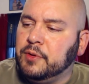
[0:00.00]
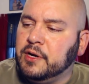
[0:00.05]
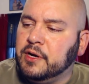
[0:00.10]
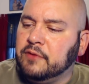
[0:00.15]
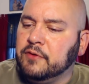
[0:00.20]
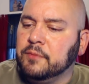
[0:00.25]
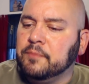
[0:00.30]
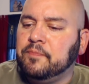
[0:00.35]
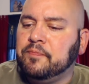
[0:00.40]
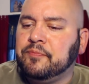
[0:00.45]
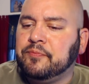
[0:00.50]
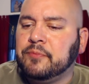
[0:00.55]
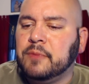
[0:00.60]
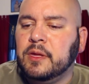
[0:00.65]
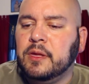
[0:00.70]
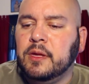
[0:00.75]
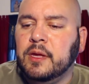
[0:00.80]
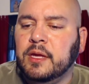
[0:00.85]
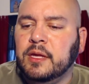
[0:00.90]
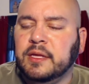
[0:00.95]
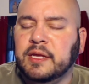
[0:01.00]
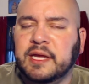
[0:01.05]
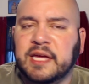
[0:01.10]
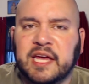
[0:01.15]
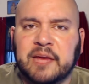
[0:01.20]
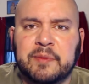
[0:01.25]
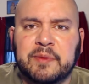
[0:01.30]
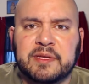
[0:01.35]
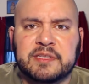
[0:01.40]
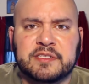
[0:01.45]
whatever. And then they
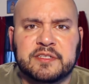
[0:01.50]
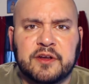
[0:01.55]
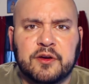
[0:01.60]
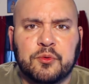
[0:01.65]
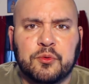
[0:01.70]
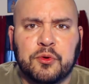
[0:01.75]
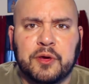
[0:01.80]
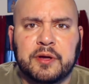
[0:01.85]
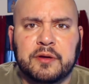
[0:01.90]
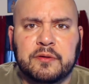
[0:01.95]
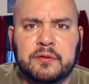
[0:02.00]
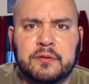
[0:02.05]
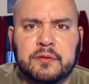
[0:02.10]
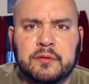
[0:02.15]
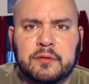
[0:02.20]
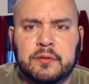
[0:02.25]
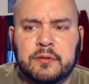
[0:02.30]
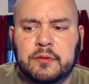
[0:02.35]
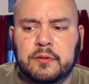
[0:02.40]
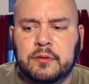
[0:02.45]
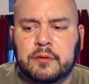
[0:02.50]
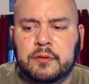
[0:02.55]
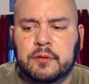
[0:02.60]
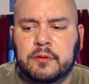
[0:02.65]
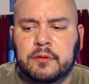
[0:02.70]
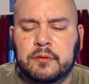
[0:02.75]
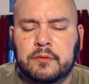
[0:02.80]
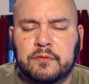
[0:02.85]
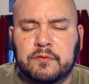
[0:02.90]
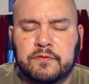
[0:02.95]
gave me a steroid
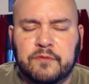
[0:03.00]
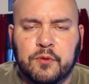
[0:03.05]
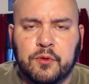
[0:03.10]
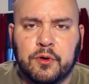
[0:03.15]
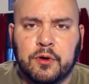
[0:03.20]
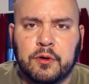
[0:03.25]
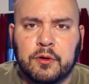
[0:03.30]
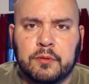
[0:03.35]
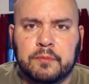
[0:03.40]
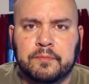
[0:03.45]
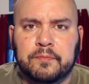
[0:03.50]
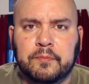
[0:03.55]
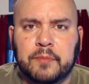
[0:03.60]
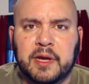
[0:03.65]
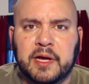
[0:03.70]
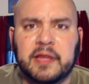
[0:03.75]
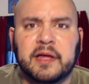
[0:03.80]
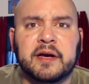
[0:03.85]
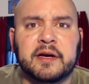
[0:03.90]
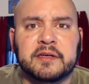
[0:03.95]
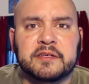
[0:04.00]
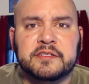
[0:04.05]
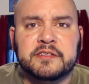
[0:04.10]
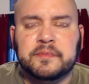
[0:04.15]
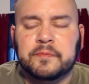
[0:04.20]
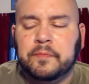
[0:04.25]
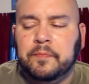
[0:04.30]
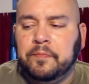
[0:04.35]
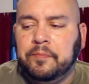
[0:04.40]
for my lungs.